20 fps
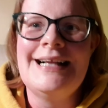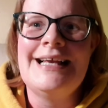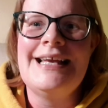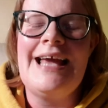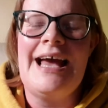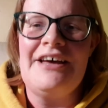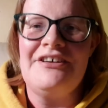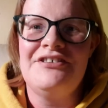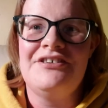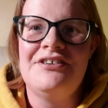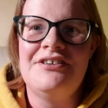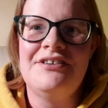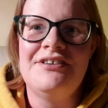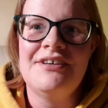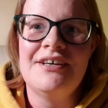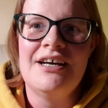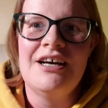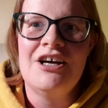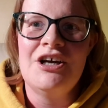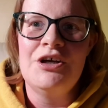Yes.
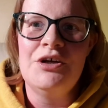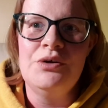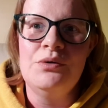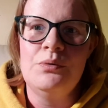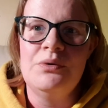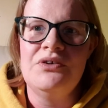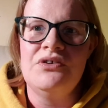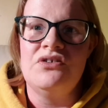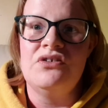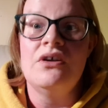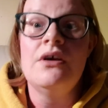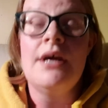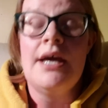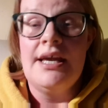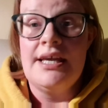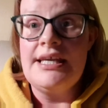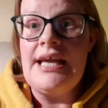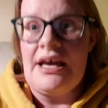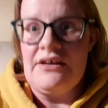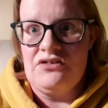
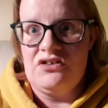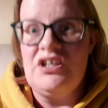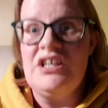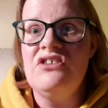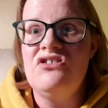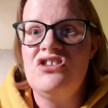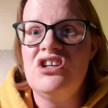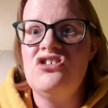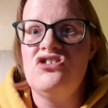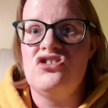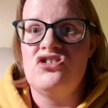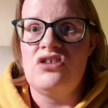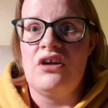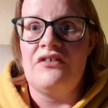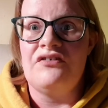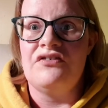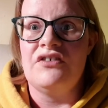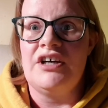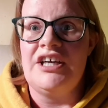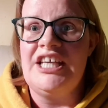He did
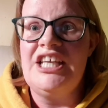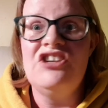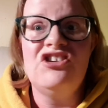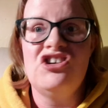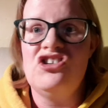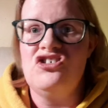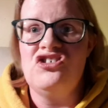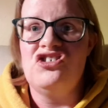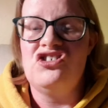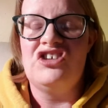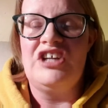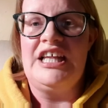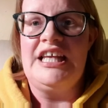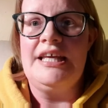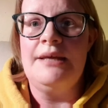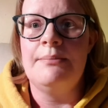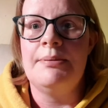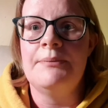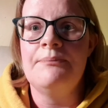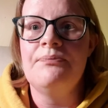suffer. He didn't
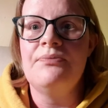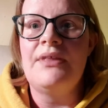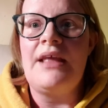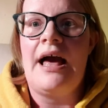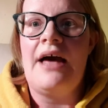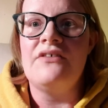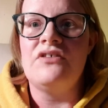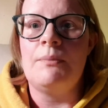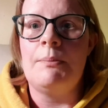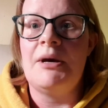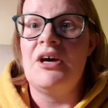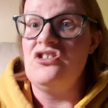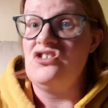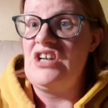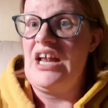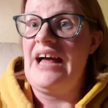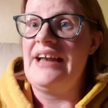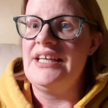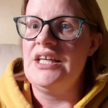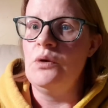sleep as a
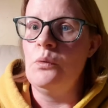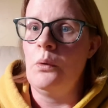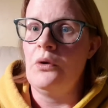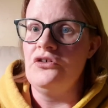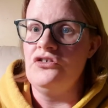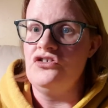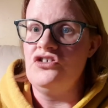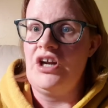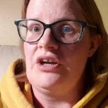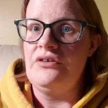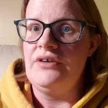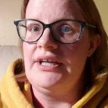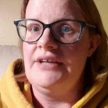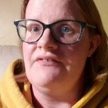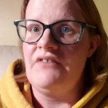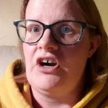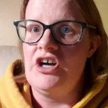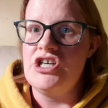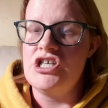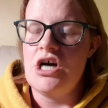person, and he was generally
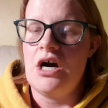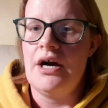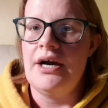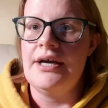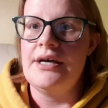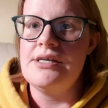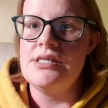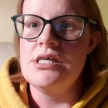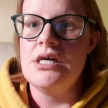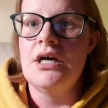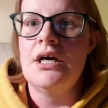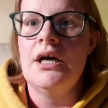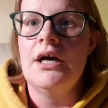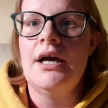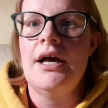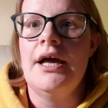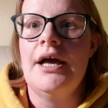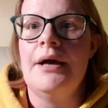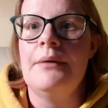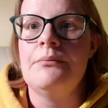very tired.
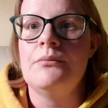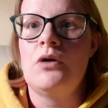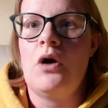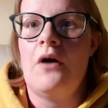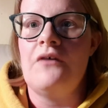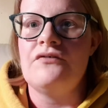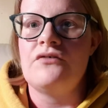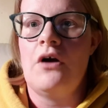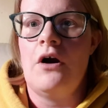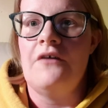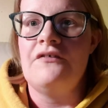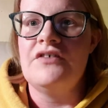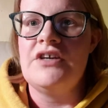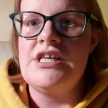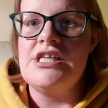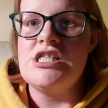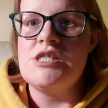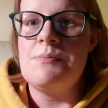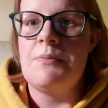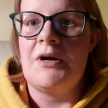Cough, cough, an
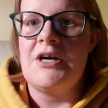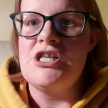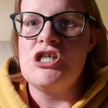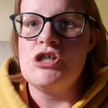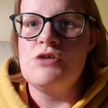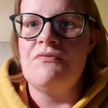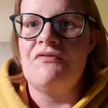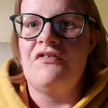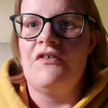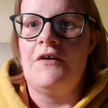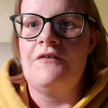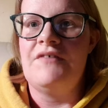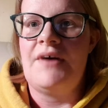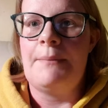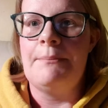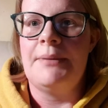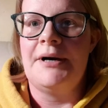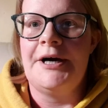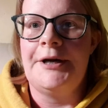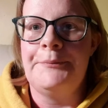inspiration for a
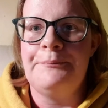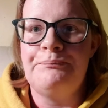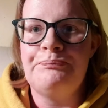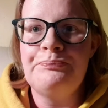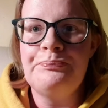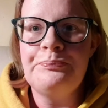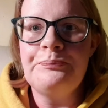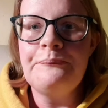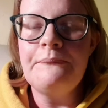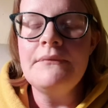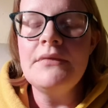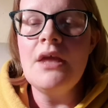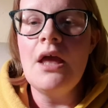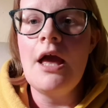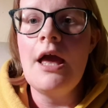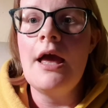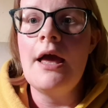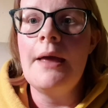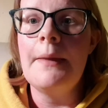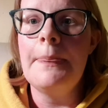vampire.
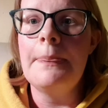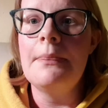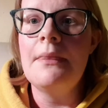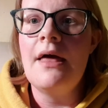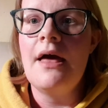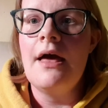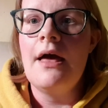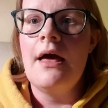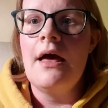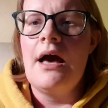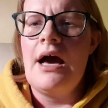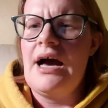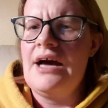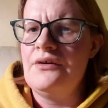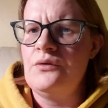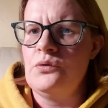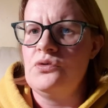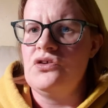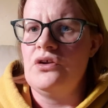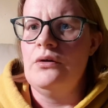And
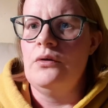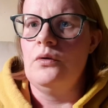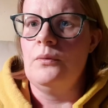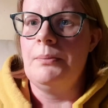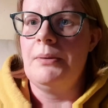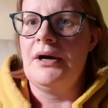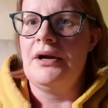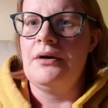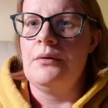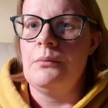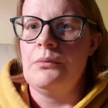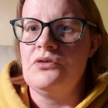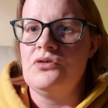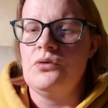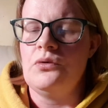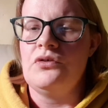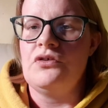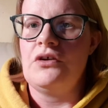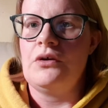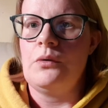also Lord Byron was
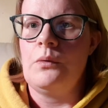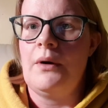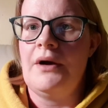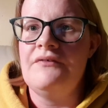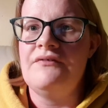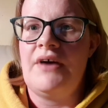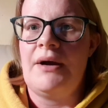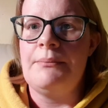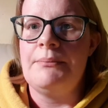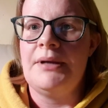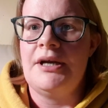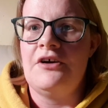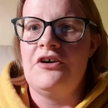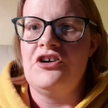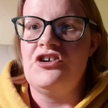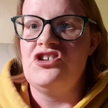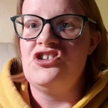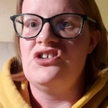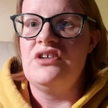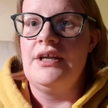also quite
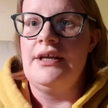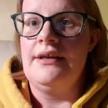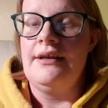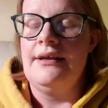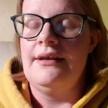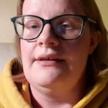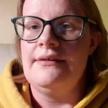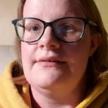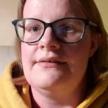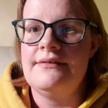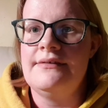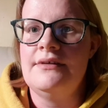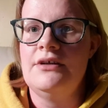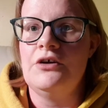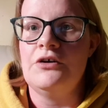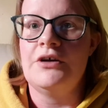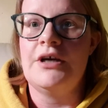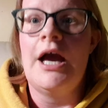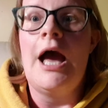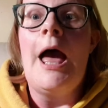vampirous in his
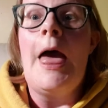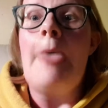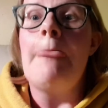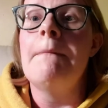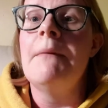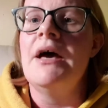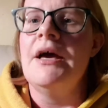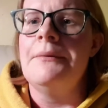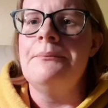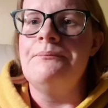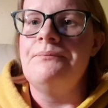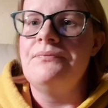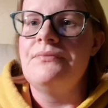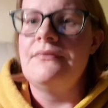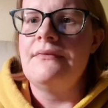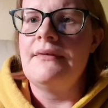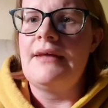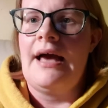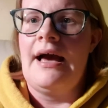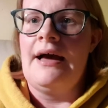look
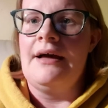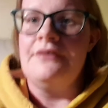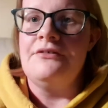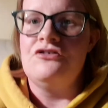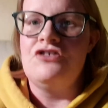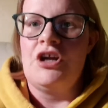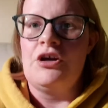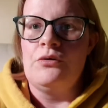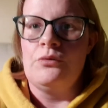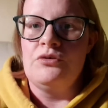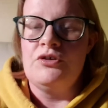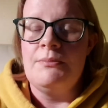and general